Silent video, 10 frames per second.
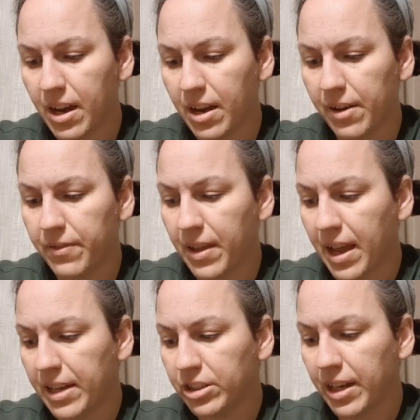of
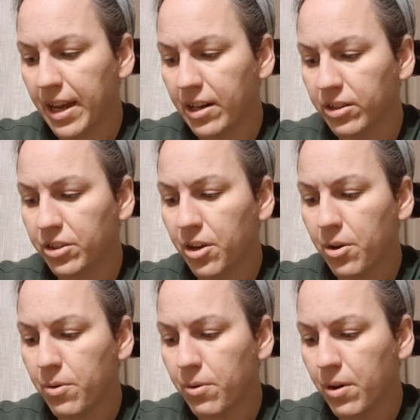the educators
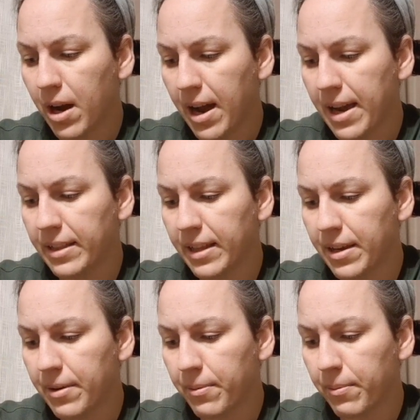who
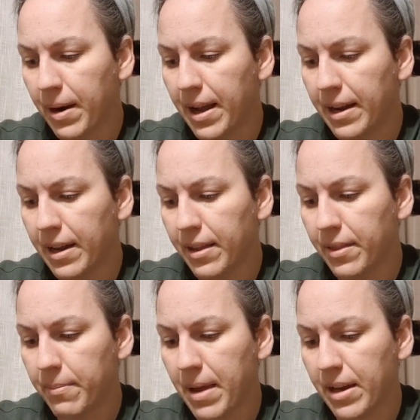kindly read
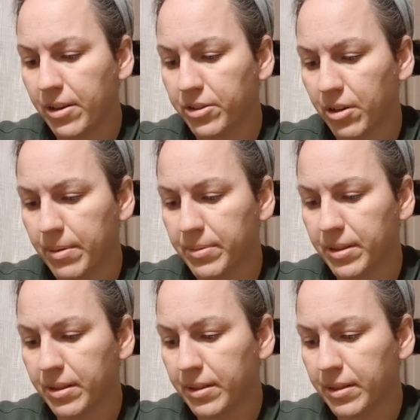the manuscript.